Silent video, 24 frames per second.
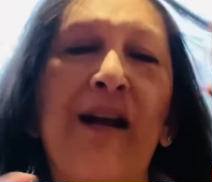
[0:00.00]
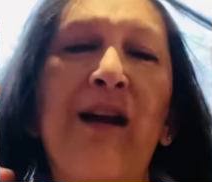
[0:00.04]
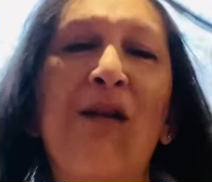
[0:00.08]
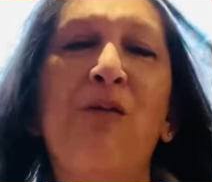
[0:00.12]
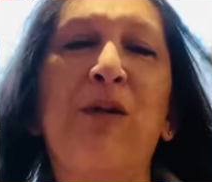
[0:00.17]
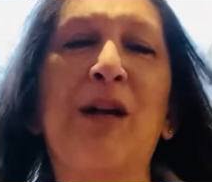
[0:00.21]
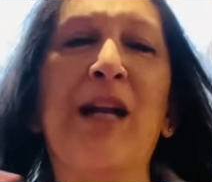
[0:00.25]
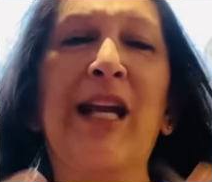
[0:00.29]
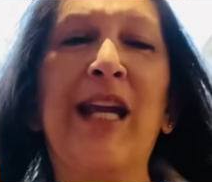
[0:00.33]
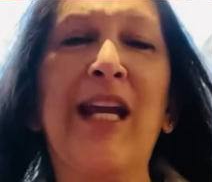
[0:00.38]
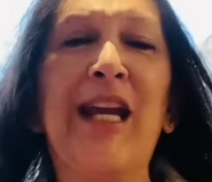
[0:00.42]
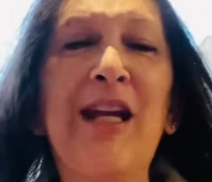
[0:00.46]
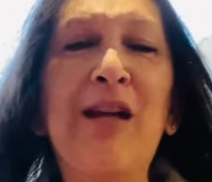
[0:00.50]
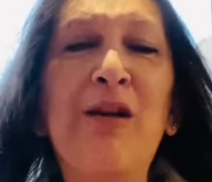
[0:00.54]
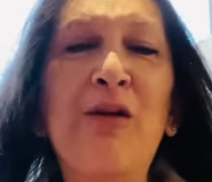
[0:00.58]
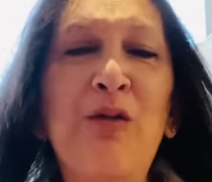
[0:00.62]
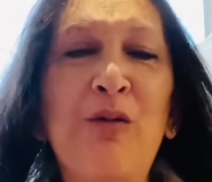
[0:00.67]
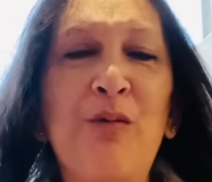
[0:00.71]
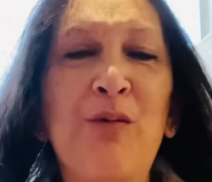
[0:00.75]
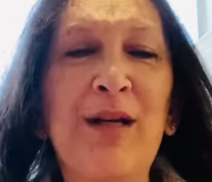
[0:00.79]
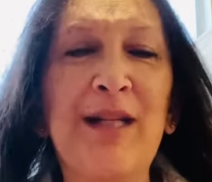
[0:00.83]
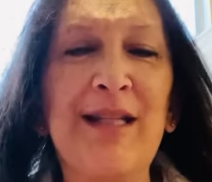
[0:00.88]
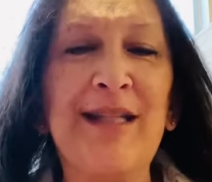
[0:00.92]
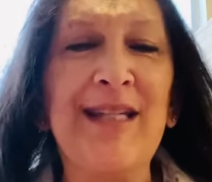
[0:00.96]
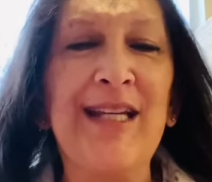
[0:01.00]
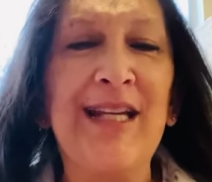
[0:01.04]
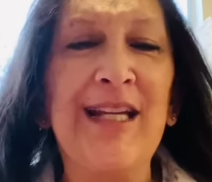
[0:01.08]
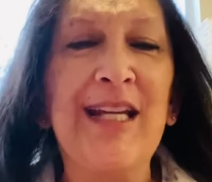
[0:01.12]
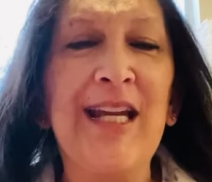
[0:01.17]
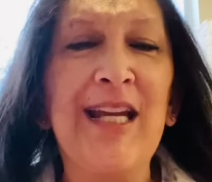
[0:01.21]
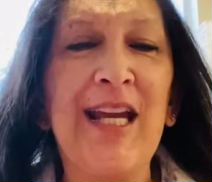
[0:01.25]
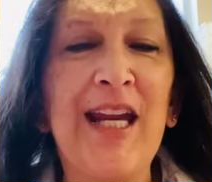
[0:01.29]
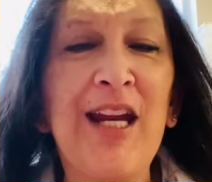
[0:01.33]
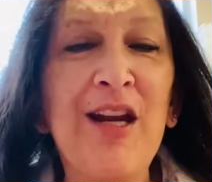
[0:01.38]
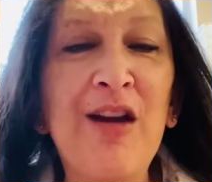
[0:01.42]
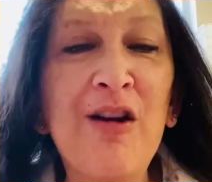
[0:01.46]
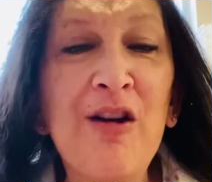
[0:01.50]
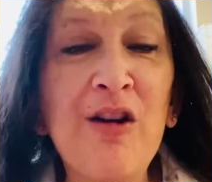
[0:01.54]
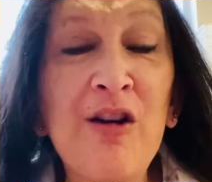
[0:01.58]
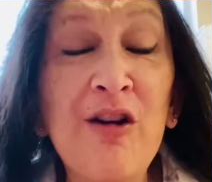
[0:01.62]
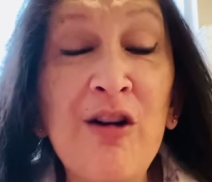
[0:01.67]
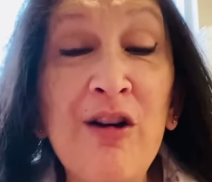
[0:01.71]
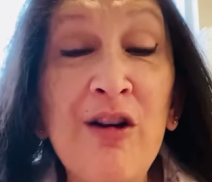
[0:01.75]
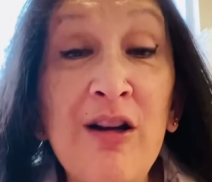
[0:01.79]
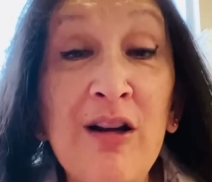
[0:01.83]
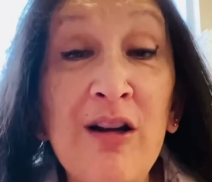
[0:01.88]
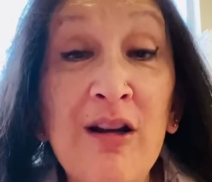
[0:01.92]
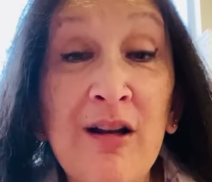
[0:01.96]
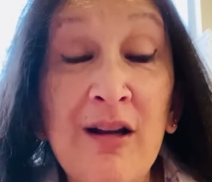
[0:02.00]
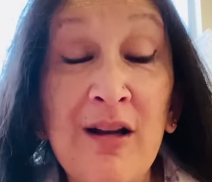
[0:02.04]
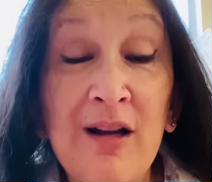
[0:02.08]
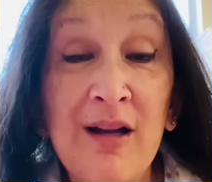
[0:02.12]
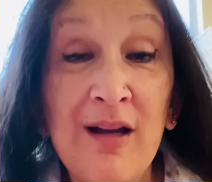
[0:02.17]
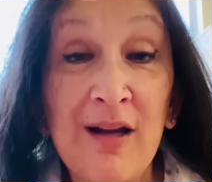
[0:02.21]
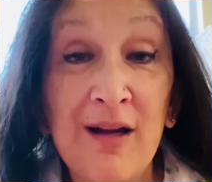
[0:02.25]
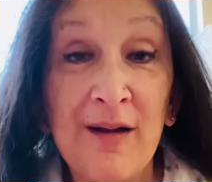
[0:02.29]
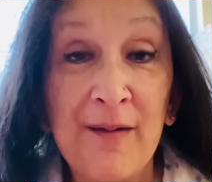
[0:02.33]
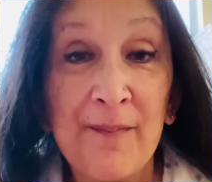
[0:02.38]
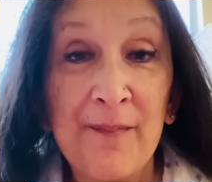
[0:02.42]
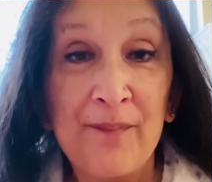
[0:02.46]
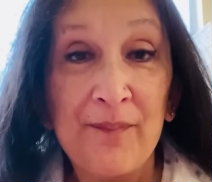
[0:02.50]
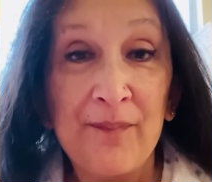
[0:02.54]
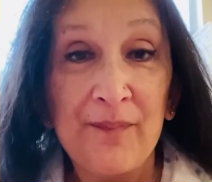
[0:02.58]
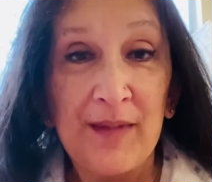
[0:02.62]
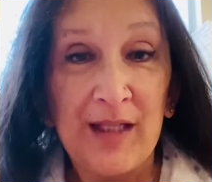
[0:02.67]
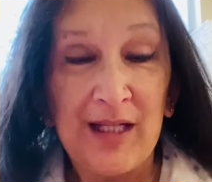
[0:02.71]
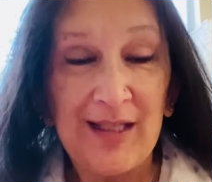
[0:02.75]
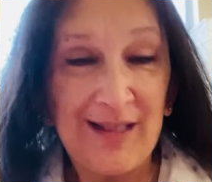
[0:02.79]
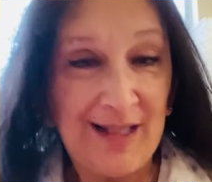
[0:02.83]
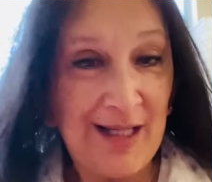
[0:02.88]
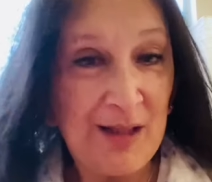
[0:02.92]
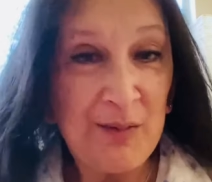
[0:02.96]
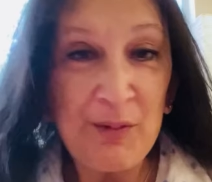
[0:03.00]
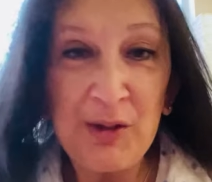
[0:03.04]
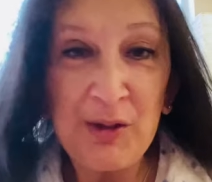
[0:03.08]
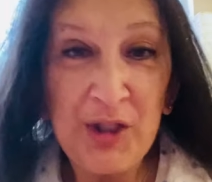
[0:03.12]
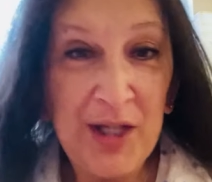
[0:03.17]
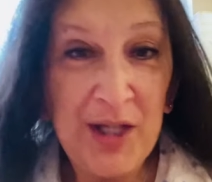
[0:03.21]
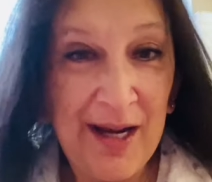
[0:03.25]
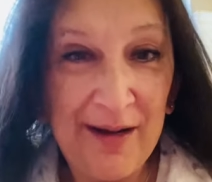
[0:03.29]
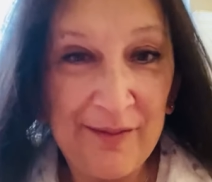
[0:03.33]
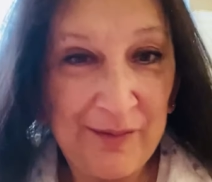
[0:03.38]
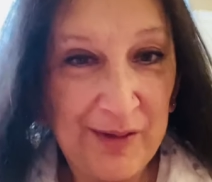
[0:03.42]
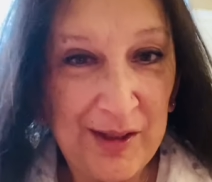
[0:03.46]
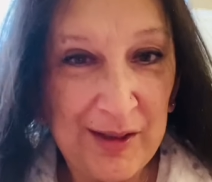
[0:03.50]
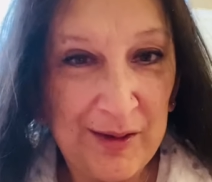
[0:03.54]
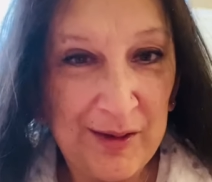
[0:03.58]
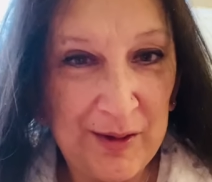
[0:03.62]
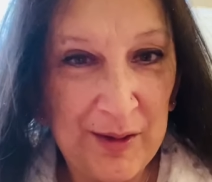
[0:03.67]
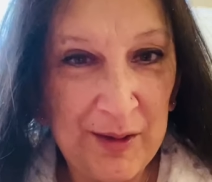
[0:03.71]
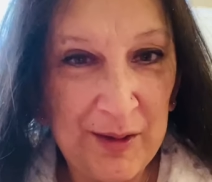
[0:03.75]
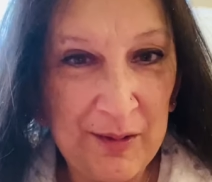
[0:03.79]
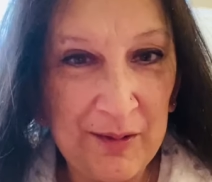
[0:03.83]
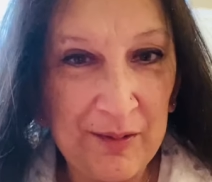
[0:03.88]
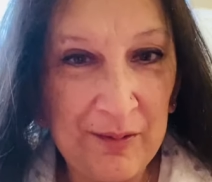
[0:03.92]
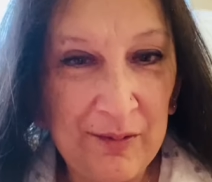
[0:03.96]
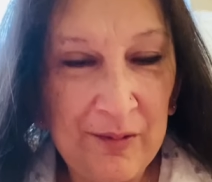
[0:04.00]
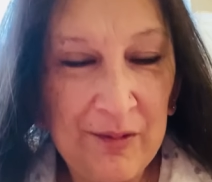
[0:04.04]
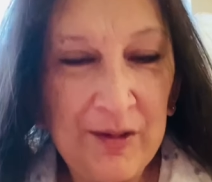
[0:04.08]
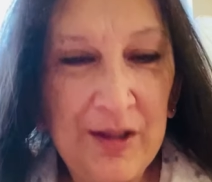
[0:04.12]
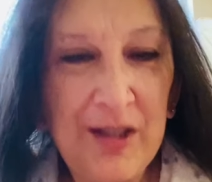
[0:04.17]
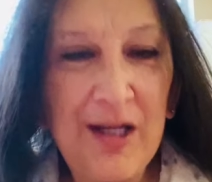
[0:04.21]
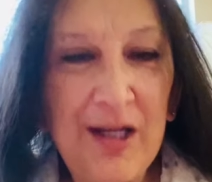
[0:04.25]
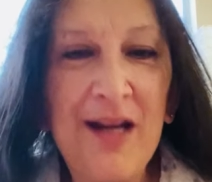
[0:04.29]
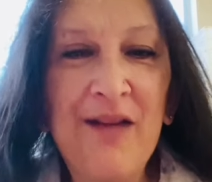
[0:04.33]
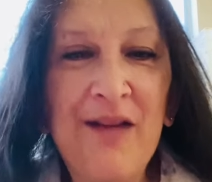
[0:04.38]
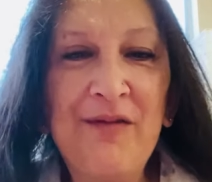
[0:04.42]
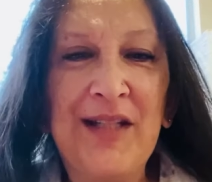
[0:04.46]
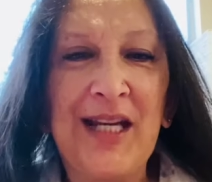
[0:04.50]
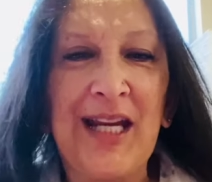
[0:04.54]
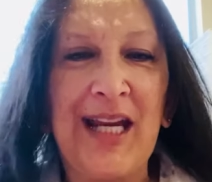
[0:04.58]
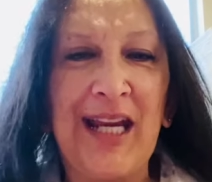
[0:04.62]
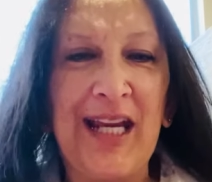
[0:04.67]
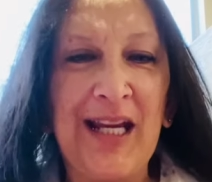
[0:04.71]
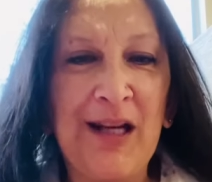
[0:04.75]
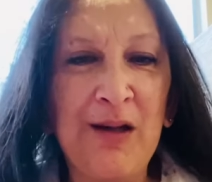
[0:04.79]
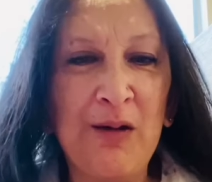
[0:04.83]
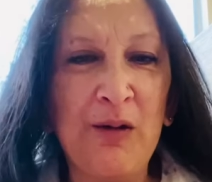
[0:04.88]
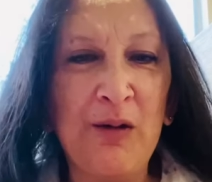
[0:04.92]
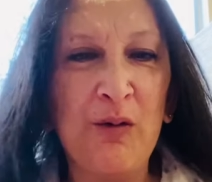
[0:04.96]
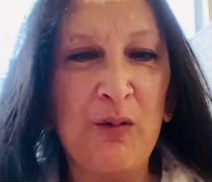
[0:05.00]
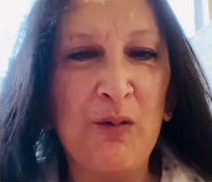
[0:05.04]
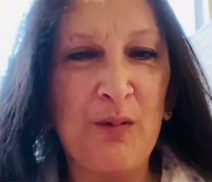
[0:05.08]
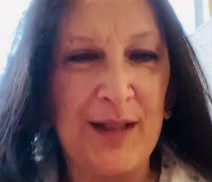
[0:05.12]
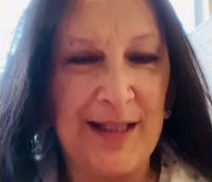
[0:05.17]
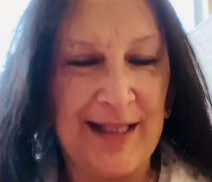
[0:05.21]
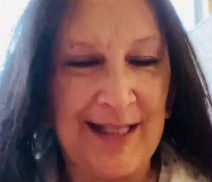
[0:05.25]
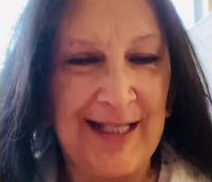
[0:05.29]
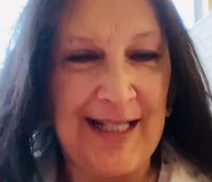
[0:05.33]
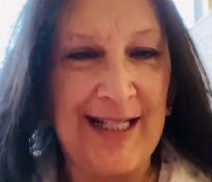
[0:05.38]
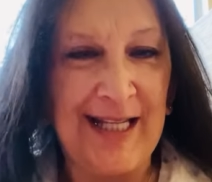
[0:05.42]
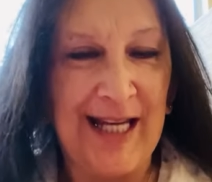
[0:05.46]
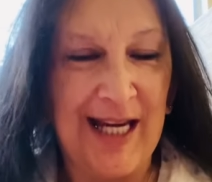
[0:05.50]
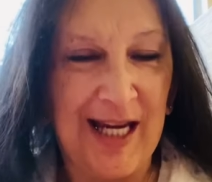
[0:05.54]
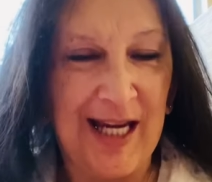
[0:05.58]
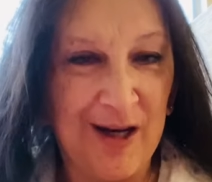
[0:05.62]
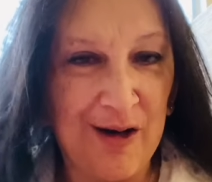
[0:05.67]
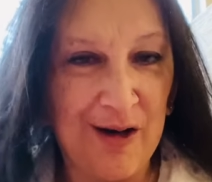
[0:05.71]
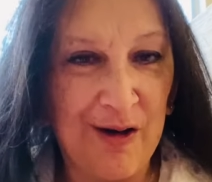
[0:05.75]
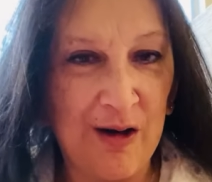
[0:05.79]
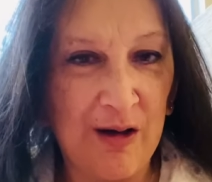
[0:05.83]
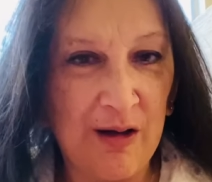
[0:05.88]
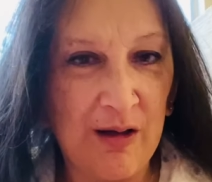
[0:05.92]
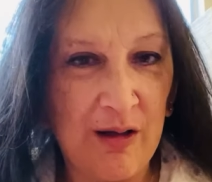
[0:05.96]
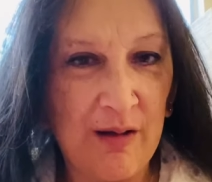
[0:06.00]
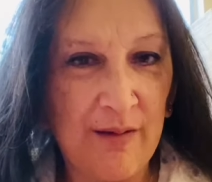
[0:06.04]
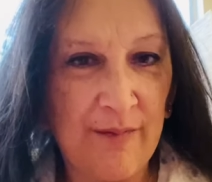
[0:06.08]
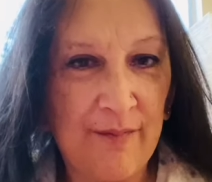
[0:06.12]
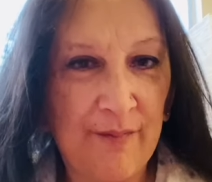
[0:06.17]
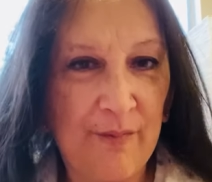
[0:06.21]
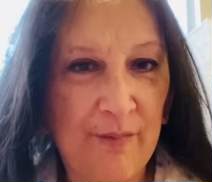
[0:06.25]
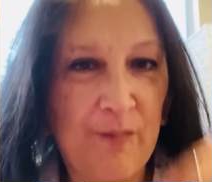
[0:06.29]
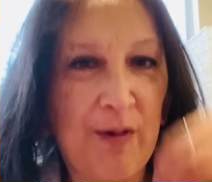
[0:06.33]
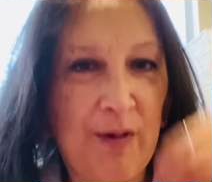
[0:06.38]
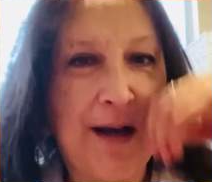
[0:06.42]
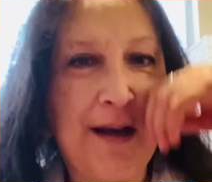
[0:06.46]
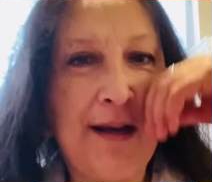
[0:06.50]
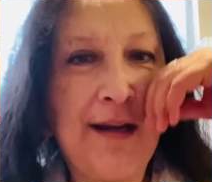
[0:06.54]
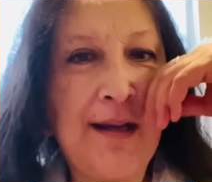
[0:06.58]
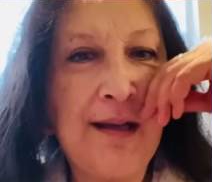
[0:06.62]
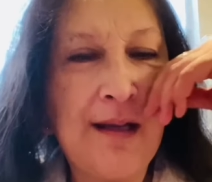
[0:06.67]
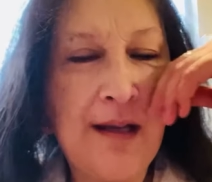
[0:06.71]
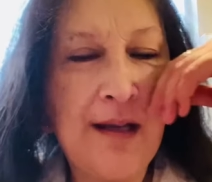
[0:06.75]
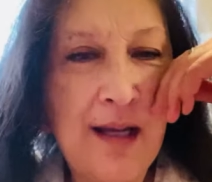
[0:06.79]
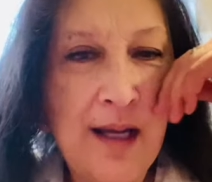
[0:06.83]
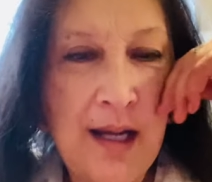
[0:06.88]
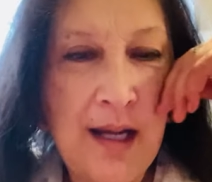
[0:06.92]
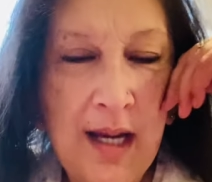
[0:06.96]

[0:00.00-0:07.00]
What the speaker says: I want to heal what's in here, because that's what you have to do. You have to heal what's in here, right?